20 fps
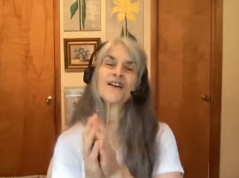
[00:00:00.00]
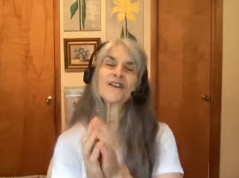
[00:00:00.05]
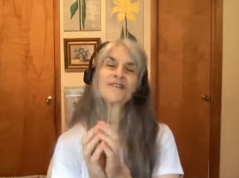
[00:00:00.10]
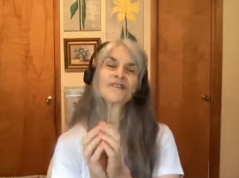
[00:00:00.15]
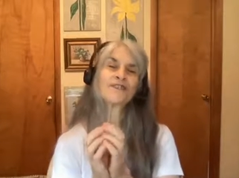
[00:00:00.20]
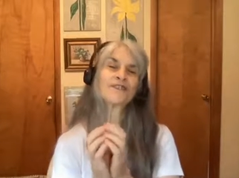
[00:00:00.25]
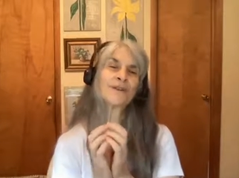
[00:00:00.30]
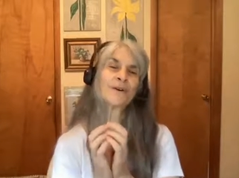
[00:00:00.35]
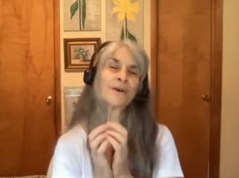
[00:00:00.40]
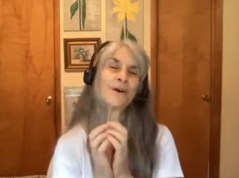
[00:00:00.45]

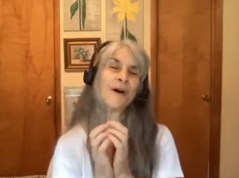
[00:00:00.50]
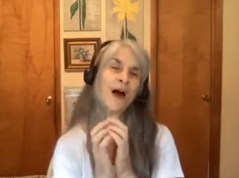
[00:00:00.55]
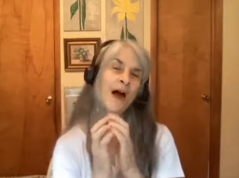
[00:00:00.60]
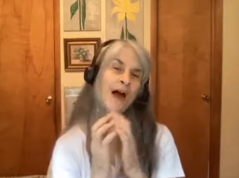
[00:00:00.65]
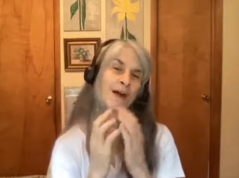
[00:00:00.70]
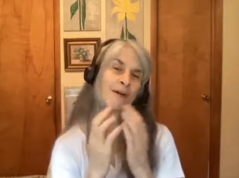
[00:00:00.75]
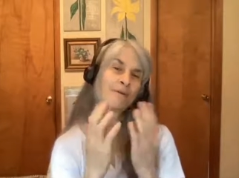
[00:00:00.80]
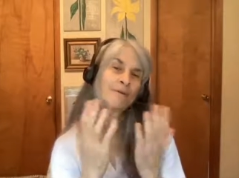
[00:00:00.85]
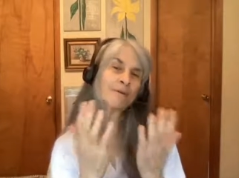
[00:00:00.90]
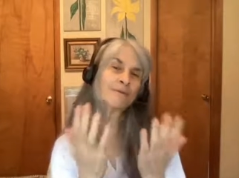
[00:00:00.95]
So
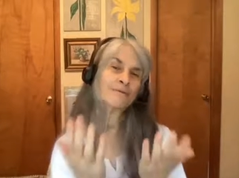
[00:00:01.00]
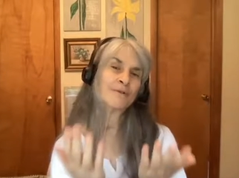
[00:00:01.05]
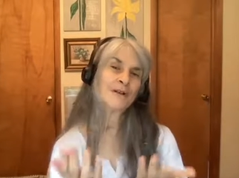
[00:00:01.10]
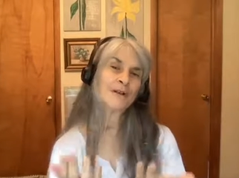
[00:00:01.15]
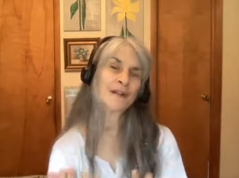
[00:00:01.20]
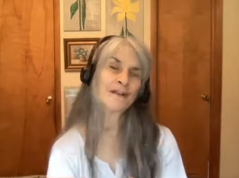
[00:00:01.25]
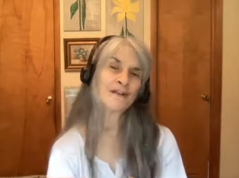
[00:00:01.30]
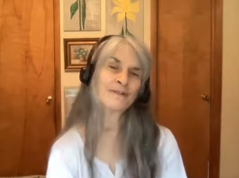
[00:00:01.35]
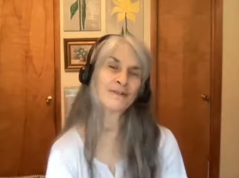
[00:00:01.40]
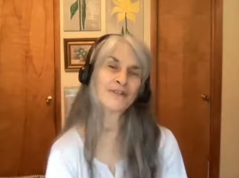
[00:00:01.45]
I would run
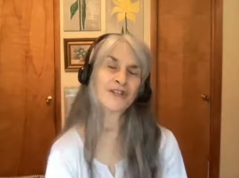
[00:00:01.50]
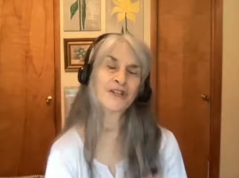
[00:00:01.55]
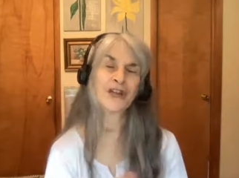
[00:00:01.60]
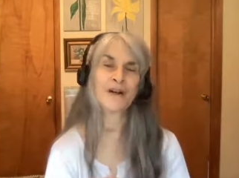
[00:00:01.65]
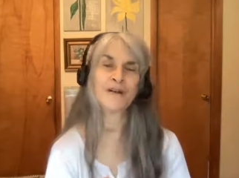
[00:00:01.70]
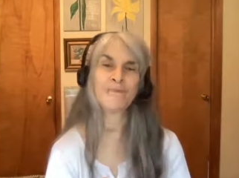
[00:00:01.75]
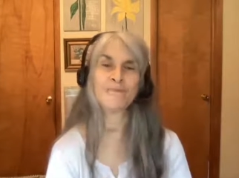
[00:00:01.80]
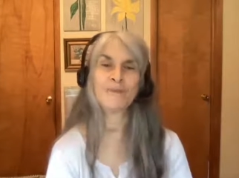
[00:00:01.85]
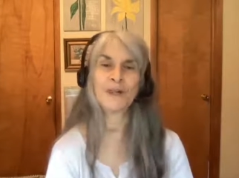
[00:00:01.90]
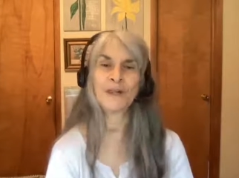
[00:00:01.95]
energy
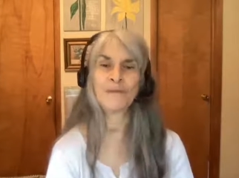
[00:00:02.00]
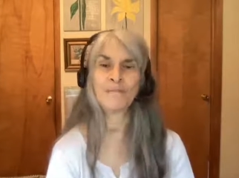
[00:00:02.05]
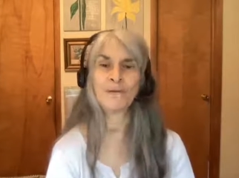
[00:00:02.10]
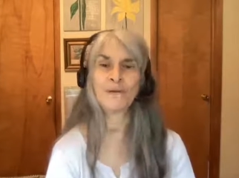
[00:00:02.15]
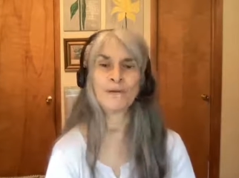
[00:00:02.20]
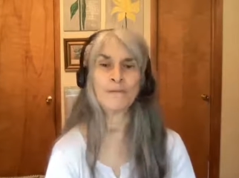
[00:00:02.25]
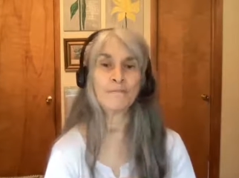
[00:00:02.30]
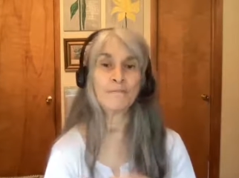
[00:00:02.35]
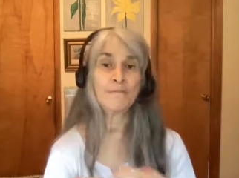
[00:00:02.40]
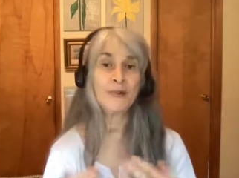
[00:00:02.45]
on
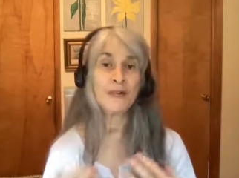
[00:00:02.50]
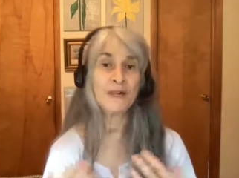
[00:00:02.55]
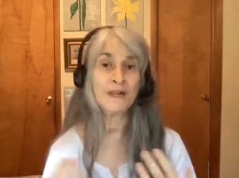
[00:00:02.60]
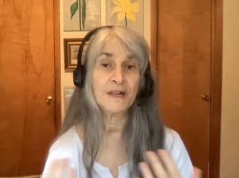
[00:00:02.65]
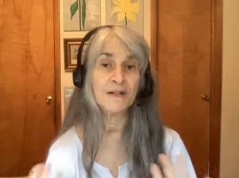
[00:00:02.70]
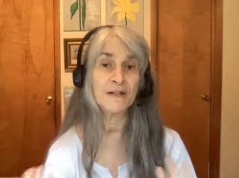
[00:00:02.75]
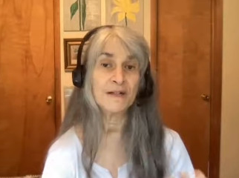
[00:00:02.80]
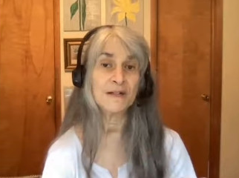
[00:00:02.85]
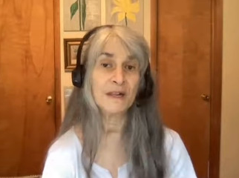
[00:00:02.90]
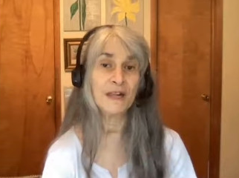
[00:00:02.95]
people
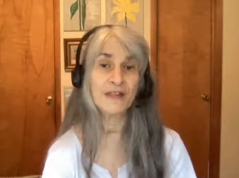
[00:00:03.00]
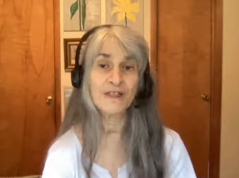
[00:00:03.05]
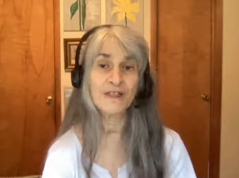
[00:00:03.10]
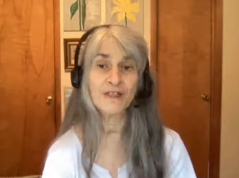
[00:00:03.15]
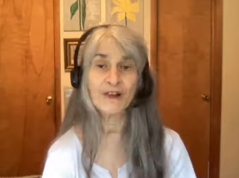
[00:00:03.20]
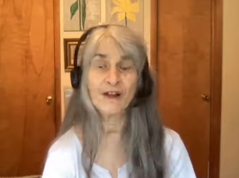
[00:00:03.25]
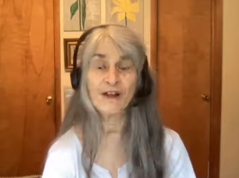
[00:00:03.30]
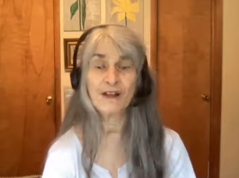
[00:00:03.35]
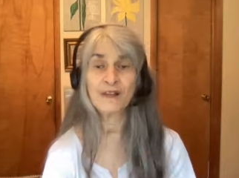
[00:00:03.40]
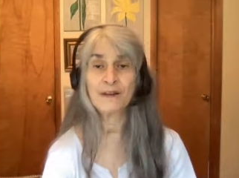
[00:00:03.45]
because I
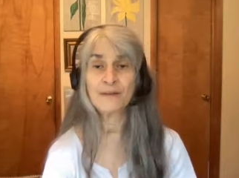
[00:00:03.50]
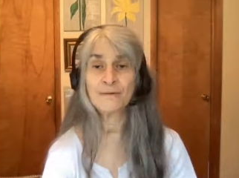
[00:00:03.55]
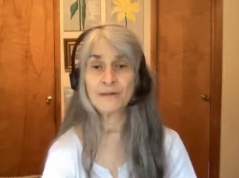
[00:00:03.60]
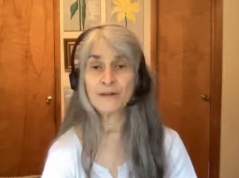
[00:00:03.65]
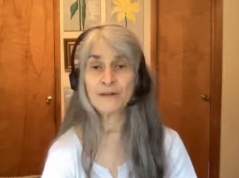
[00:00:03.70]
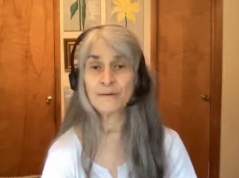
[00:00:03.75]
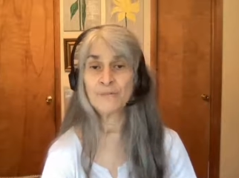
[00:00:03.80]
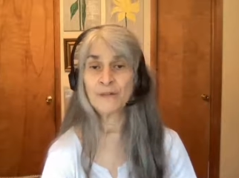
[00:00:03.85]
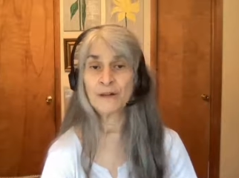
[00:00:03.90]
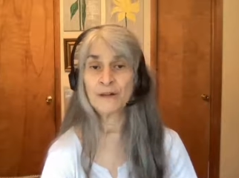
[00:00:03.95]
thought it
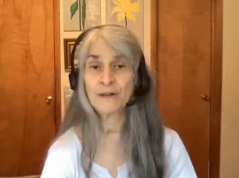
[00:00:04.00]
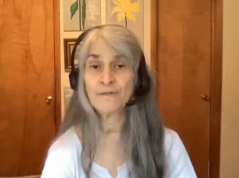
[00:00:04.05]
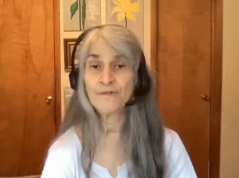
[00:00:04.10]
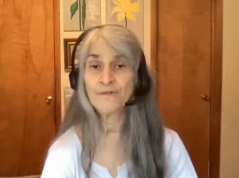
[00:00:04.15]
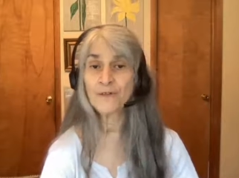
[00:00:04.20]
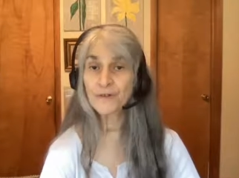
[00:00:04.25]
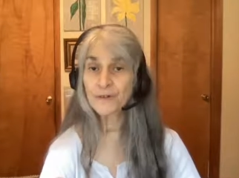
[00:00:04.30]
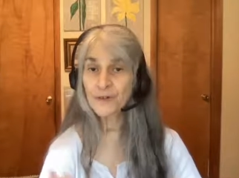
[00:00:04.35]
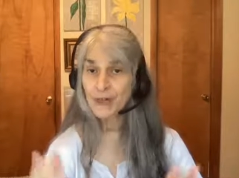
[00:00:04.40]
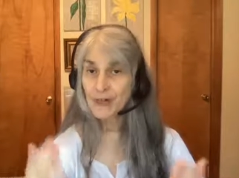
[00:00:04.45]
was a
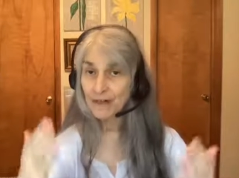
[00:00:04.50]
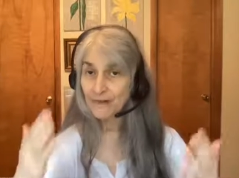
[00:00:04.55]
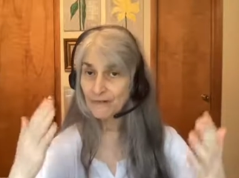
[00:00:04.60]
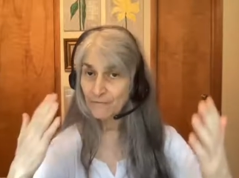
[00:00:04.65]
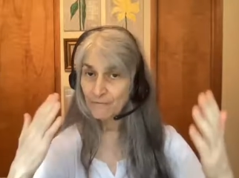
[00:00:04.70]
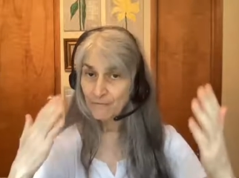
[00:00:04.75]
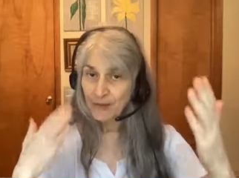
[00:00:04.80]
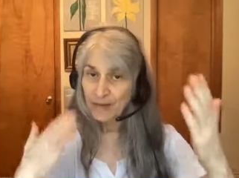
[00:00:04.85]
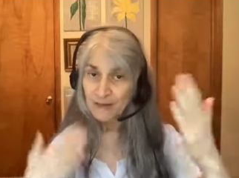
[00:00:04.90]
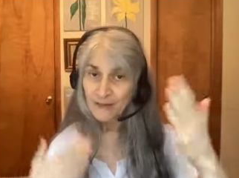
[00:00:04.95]
beautiful
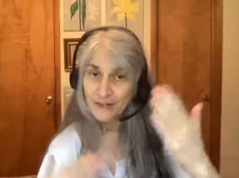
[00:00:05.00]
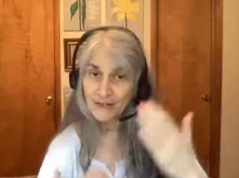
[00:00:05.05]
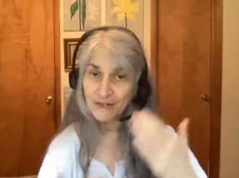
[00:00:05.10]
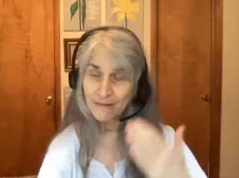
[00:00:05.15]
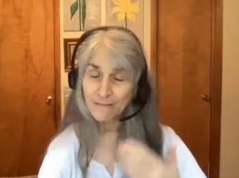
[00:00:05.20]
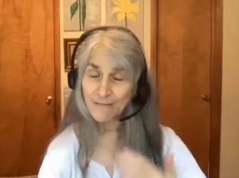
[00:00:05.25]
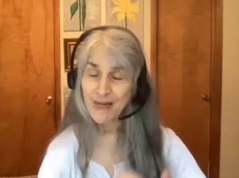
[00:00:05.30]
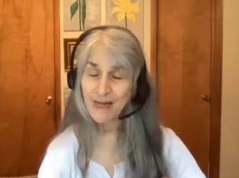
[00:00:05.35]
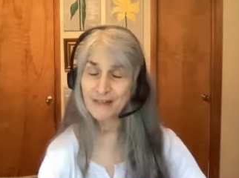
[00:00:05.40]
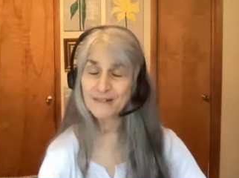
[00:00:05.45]
gift because
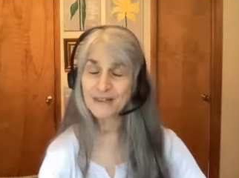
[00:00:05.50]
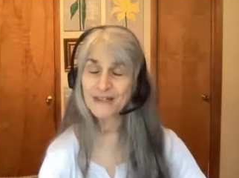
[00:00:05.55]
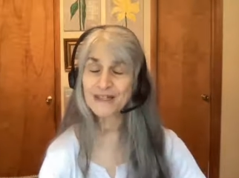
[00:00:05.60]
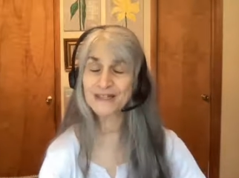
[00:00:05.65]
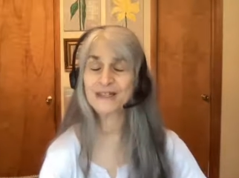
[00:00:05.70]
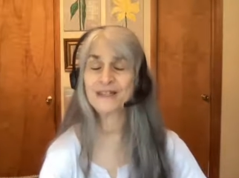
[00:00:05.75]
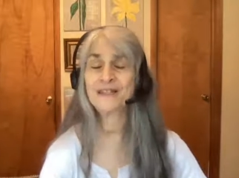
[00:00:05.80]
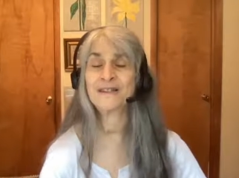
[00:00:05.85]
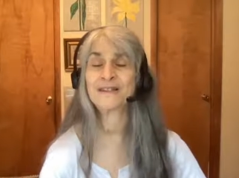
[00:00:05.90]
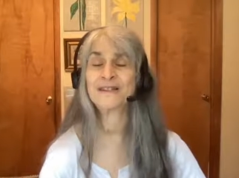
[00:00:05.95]
it
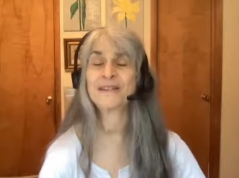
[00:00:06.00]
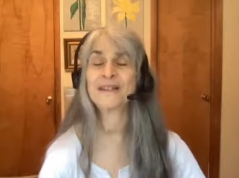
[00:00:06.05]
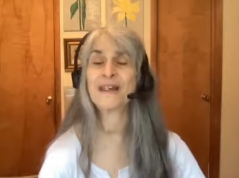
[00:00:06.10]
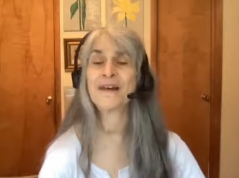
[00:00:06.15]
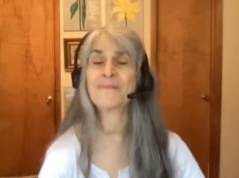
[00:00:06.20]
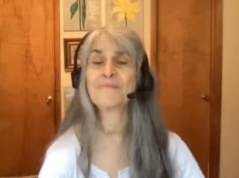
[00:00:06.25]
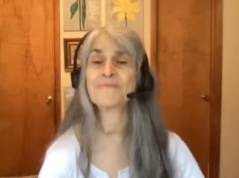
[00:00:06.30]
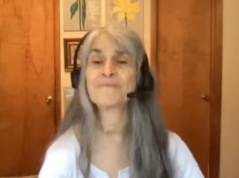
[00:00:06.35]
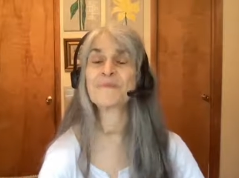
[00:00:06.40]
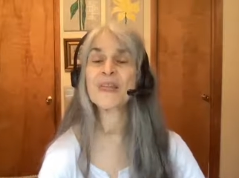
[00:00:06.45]
balances
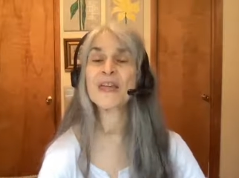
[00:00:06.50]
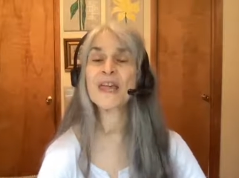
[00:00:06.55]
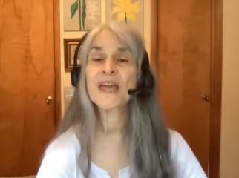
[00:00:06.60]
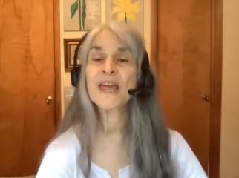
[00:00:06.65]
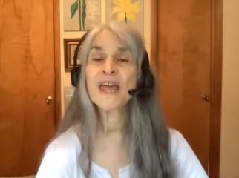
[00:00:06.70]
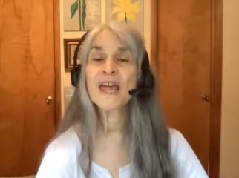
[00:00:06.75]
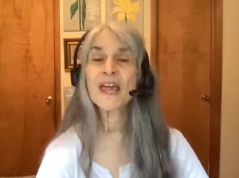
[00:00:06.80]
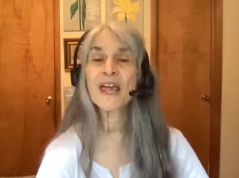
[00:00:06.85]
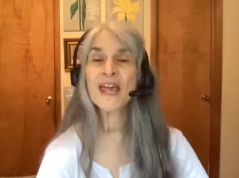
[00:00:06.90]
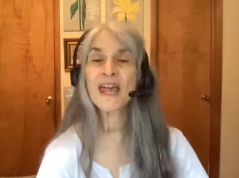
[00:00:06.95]
them
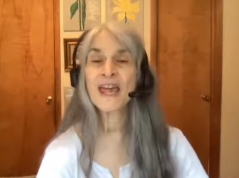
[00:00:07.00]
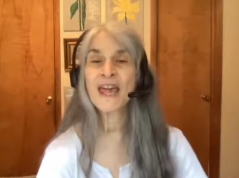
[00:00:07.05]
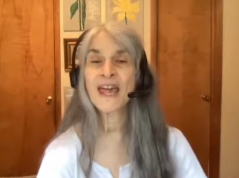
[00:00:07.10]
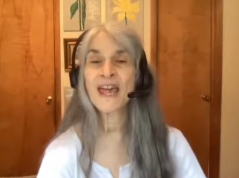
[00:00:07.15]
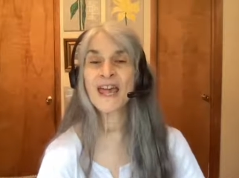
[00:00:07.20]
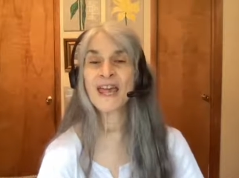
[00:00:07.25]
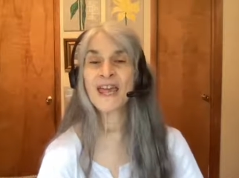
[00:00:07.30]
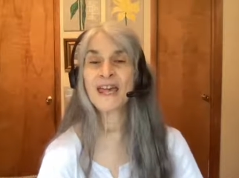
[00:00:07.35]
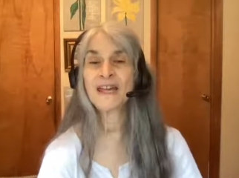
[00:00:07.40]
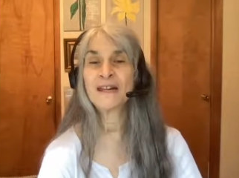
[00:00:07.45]

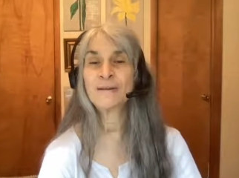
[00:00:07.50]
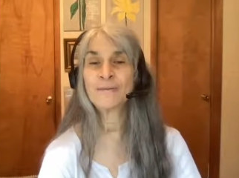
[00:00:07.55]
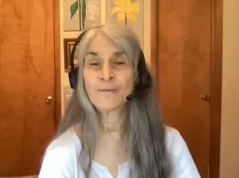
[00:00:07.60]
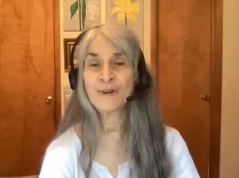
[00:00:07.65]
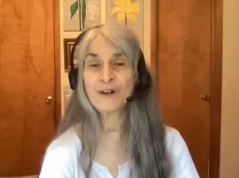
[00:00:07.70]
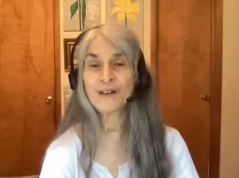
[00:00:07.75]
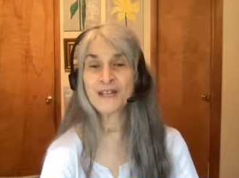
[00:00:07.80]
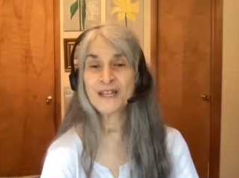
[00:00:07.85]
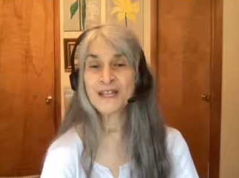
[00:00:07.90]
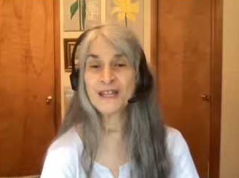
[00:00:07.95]
and I'm
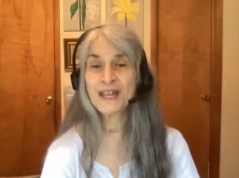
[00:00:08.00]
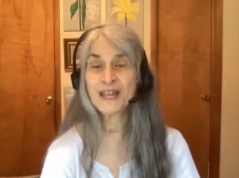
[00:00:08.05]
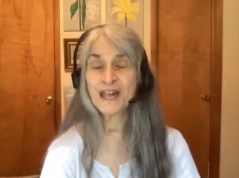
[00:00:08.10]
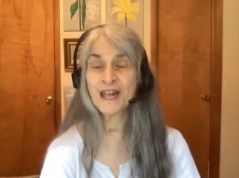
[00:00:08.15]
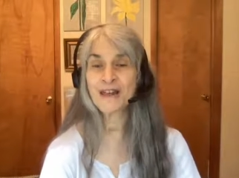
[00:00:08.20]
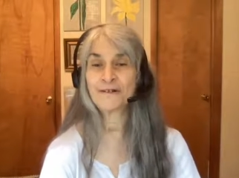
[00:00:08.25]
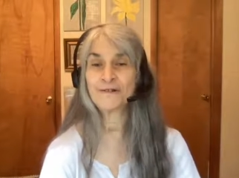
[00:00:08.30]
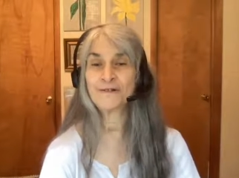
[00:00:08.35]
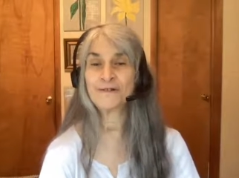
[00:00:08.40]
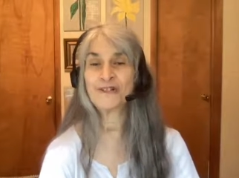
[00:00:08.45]
running the
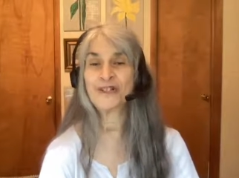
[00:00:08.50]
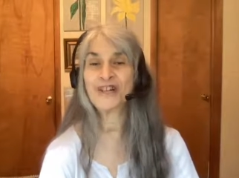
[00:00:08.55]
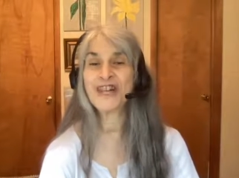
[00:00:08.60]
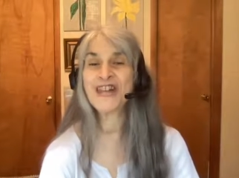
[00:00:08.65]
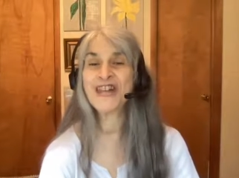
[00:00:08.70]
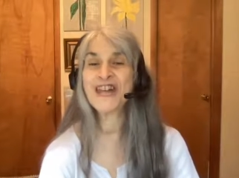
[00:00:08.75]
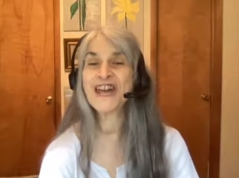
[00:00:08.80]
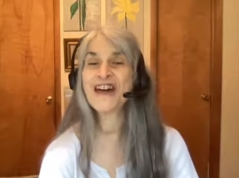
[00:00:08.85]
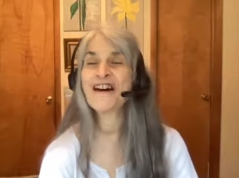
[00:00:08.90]
energy